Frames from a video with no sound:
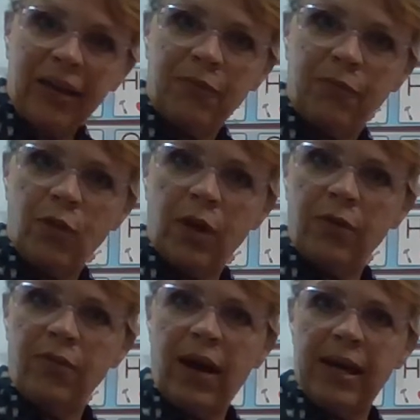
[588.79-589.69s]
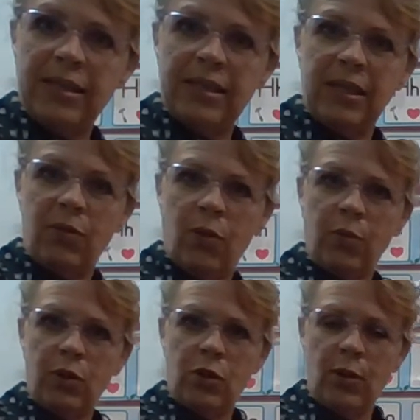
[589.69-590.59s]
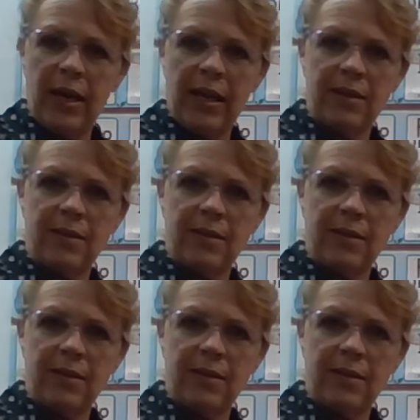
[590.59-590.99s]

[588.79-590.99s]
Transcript: in front of IT, what would you get?